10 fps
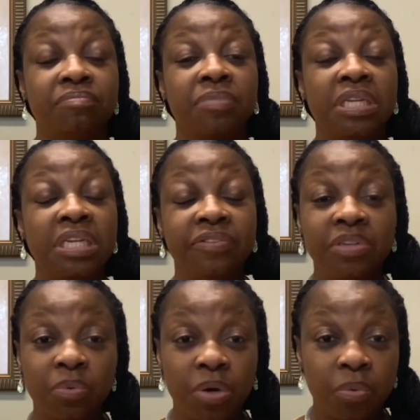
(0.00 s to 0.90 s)
Believed
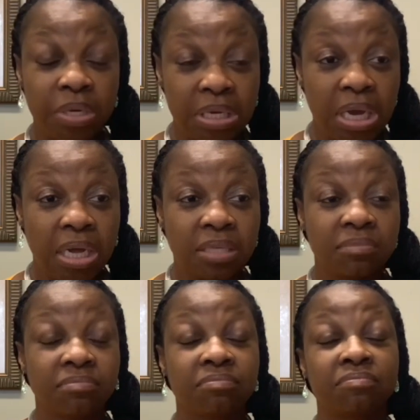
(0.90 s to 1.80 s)
in what we done,
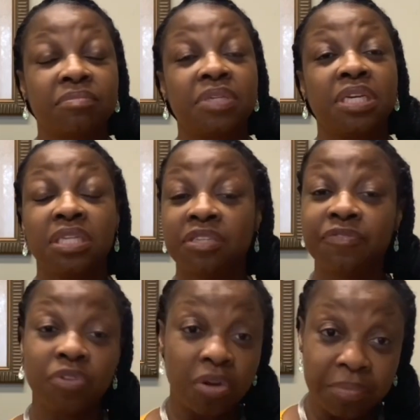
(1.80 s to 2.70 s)
because if
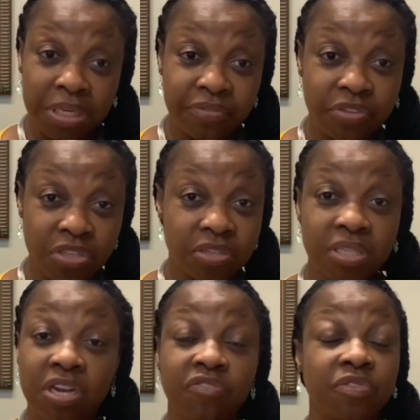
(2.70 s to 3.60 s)
you don't believe in
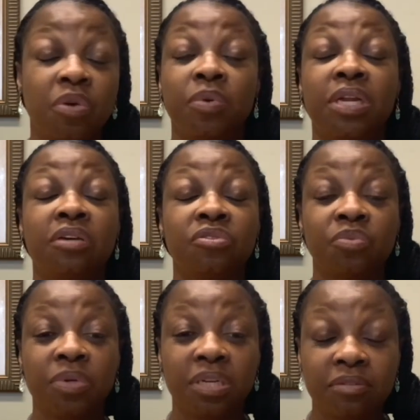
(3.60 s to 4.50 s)
yourself, no one else
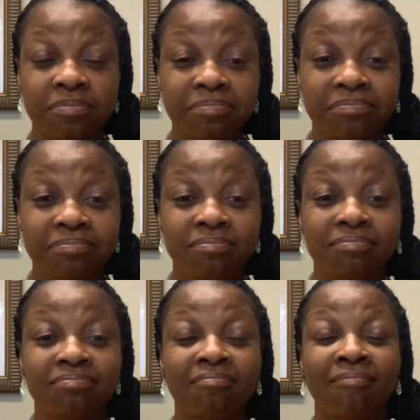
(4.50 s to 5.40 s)
will.
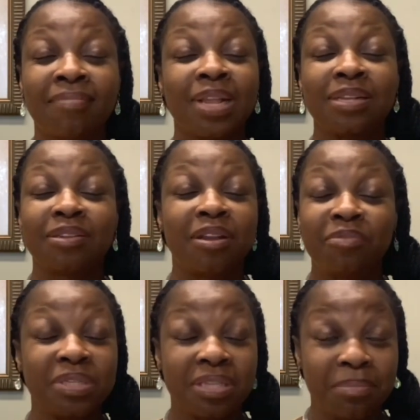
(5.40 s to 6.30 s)
That's all I'm
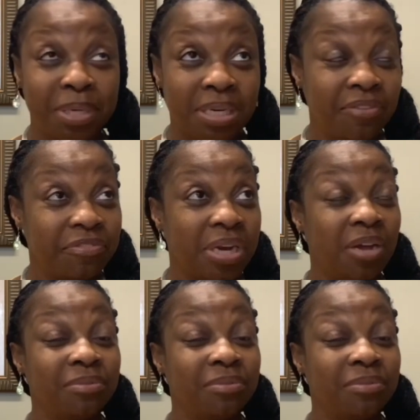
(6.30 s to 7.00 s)
gonna say about that for